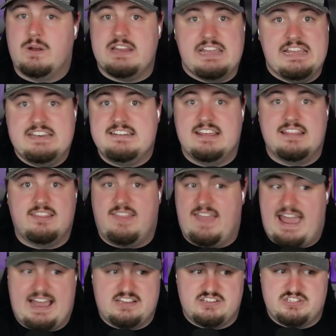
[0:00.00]
he did
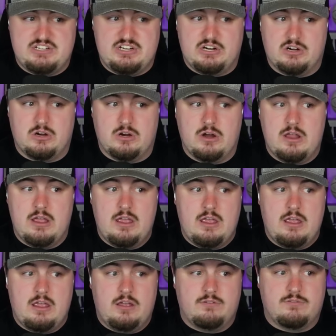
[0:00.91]
last year,
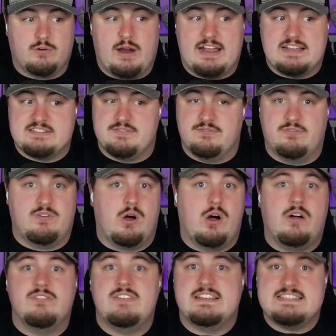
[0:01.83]
for as
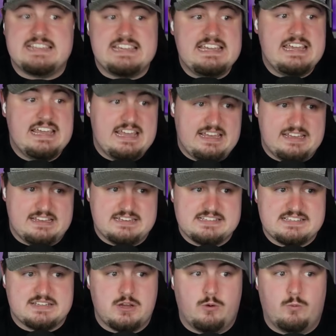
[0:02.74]
involved as he
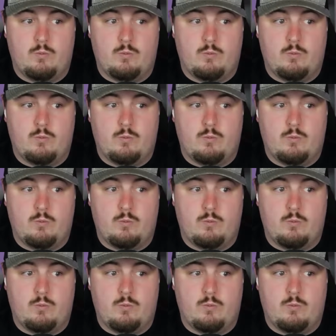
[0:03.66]
is